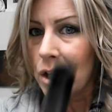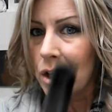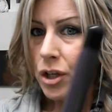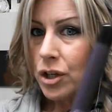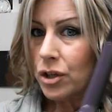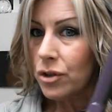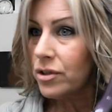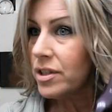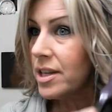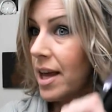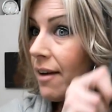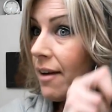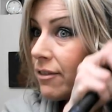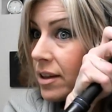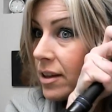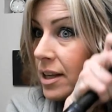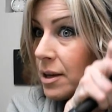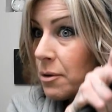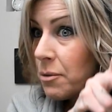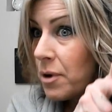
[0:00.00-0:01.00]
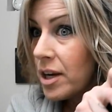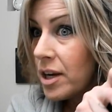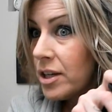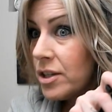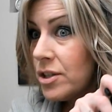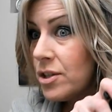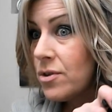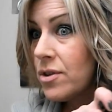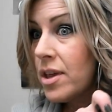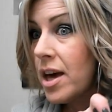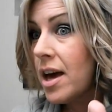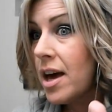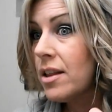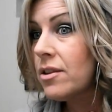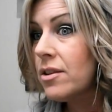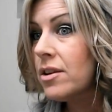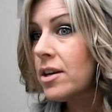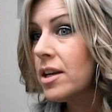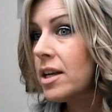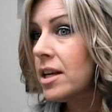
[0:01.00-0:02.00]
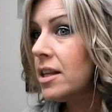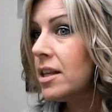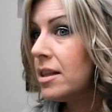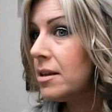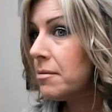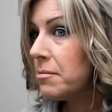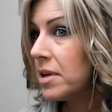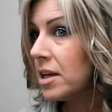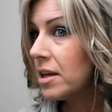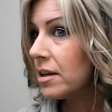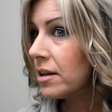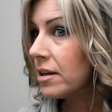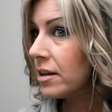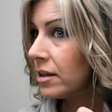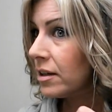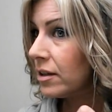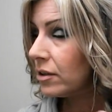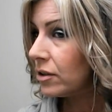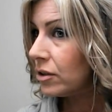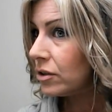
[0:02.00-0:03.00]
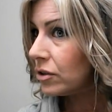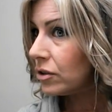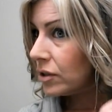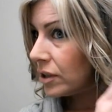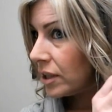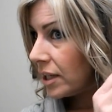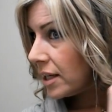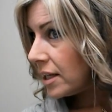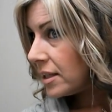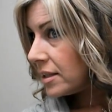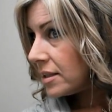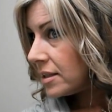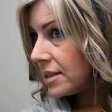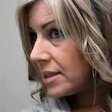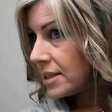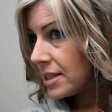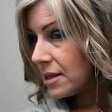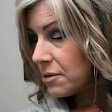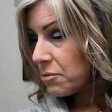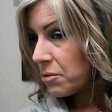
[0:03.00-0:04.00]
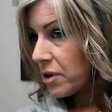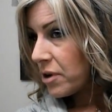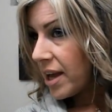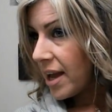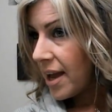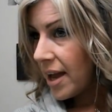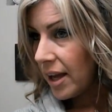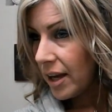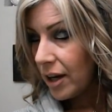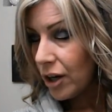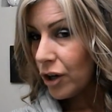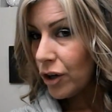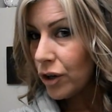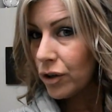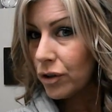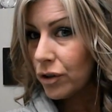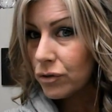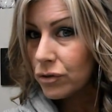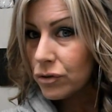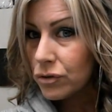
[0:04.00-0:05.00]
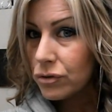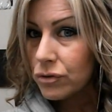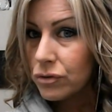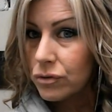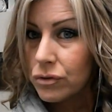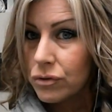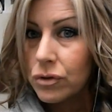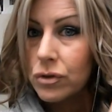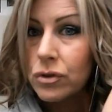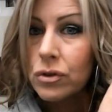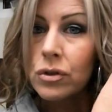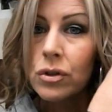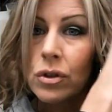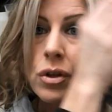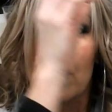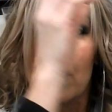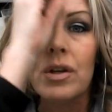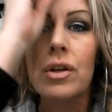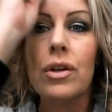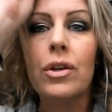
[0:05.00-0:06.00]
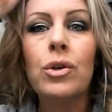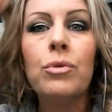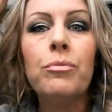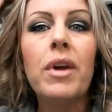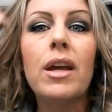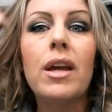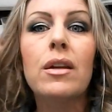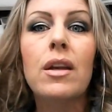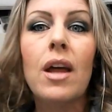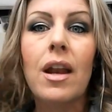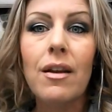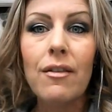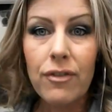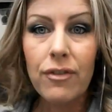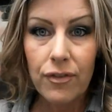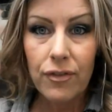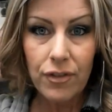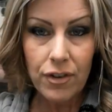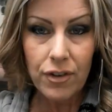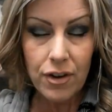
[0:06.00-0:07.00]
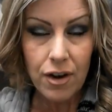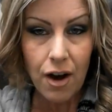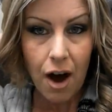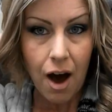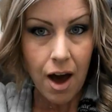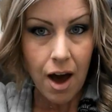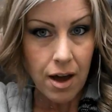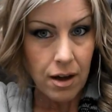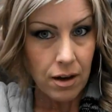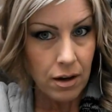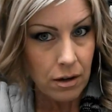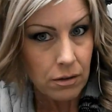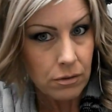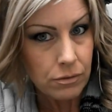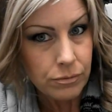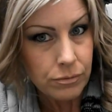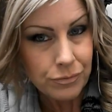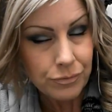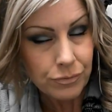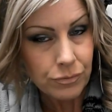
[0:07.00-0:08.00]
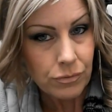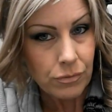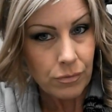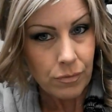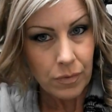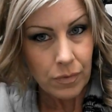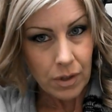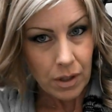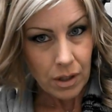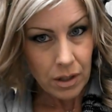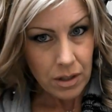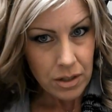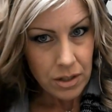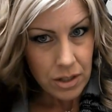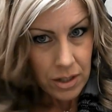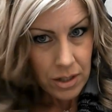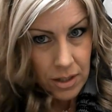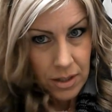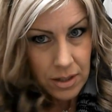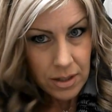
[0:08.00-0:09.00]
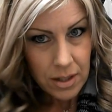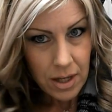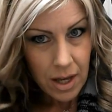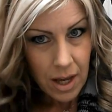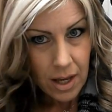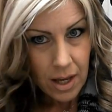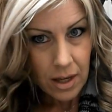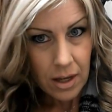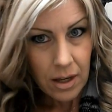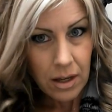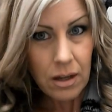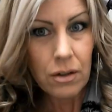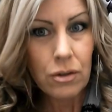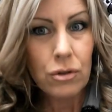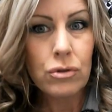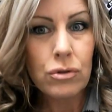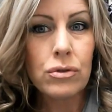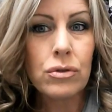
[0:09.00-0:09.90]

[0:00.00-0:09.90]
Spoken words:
you definitely want to do that. Look in the mirror and see what hair you may not have got, and just like